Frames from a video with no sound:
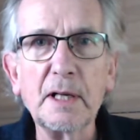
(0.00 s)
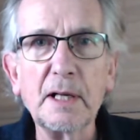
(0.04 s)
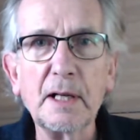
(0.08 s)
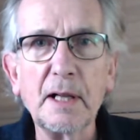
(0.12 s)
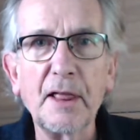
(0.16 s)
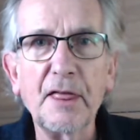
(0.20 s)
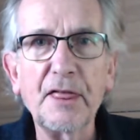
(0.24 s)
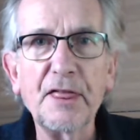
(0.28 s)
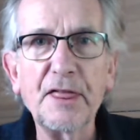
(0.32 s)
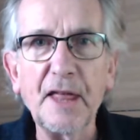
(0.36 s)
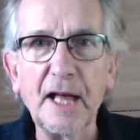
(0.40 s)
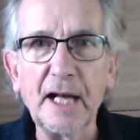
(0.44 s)

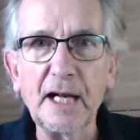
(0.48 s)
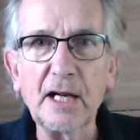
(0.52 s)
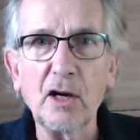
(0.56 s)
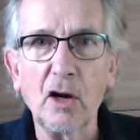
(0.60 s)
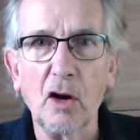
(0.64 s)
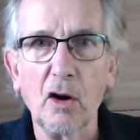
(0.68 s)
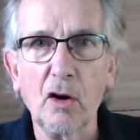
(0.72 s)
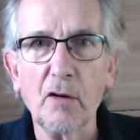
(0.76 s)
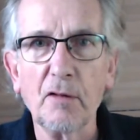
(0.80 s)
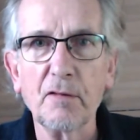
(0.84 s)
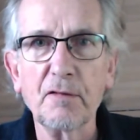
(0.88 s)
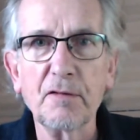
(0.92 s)
think
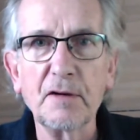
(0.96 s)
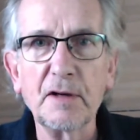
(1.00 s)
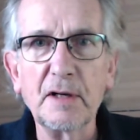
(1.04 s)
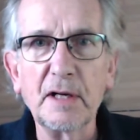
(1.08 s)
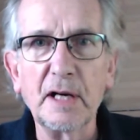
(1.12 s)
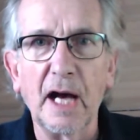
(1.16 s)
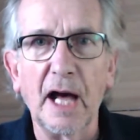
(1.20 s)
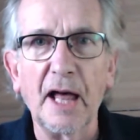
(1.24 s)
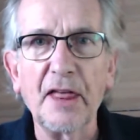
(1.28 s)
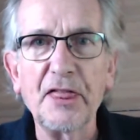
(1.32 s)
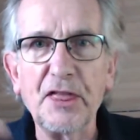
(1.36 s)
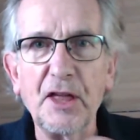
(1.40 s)
of
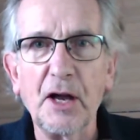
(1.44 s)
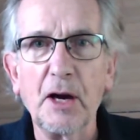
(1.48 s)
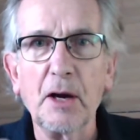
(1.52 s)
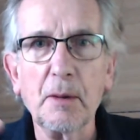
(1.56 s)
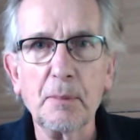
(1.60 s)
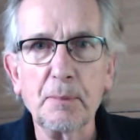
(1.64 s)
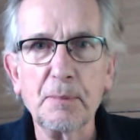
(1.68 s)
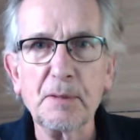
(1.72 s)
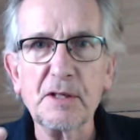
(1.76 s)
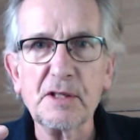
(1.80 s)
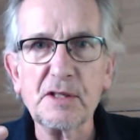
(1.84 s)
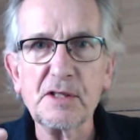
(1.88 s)
a
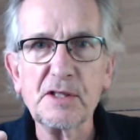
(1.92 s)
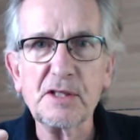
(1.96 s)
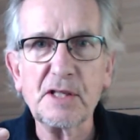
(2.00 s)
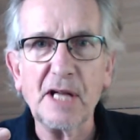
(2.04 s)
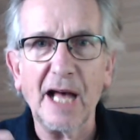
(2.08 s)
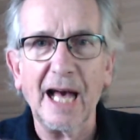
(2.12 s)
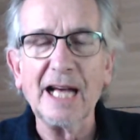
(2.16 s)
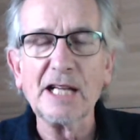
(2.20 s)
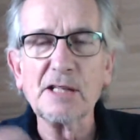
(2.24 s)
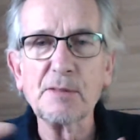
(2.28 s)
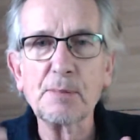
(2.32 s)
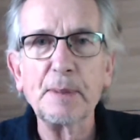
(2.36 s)
therapist
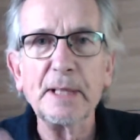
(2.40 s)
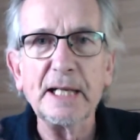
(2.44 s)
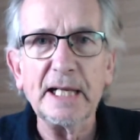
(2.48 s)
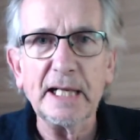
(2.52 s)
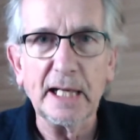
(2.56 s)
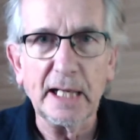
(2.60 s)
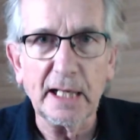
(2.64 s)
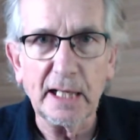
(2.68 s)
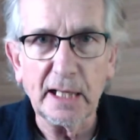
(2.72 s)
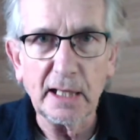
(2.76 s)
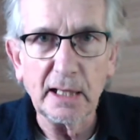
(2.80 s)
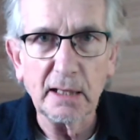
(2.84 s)
as
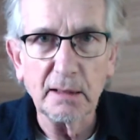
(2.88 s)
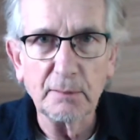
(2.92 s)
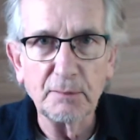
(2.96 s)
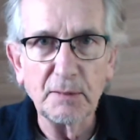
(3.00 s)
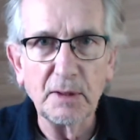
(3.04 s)
being.